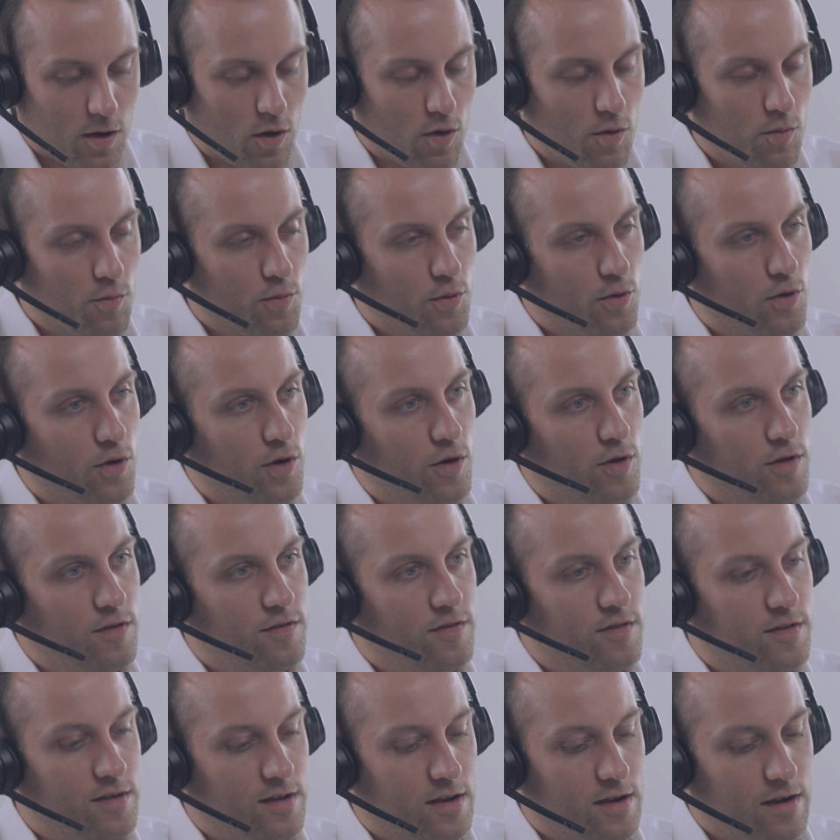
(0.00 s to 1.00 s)
all of the
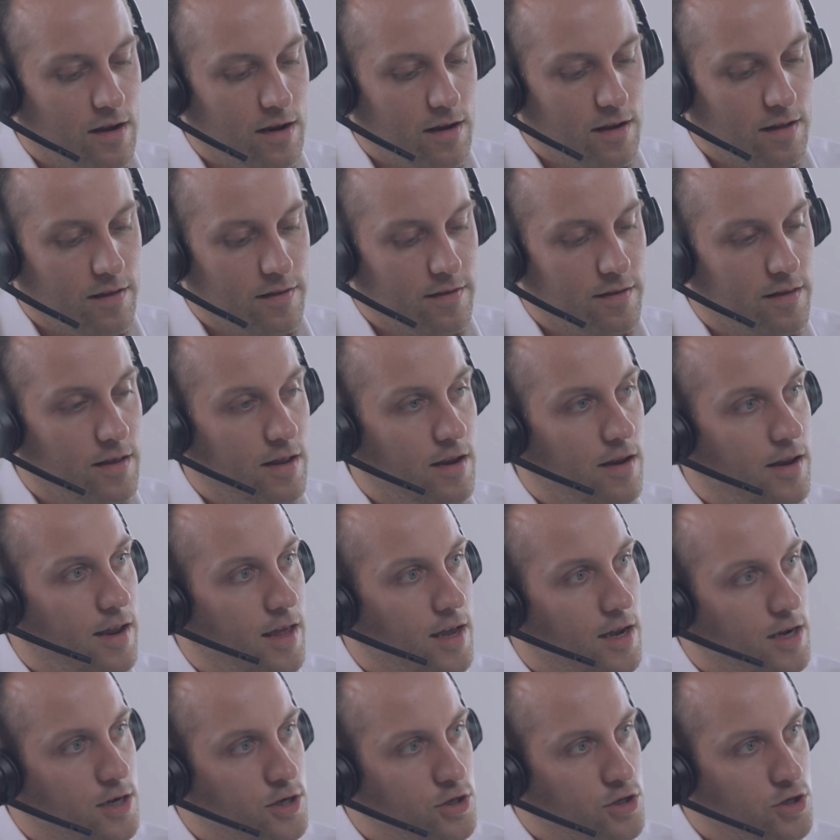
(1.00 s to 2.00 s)
integration to PLCs and
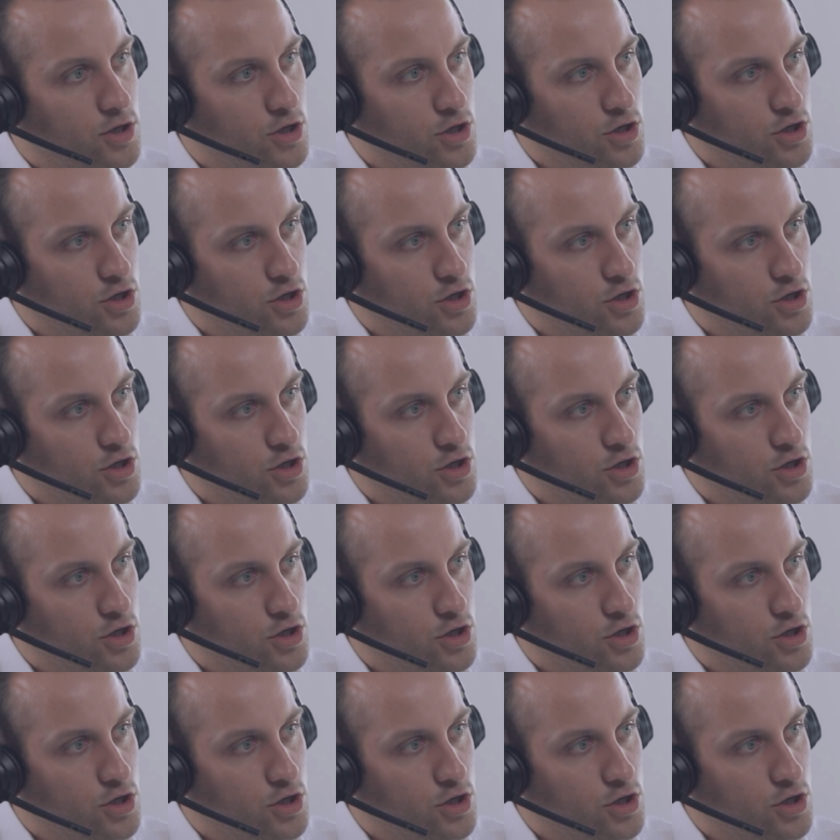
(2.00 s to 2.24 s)
robotics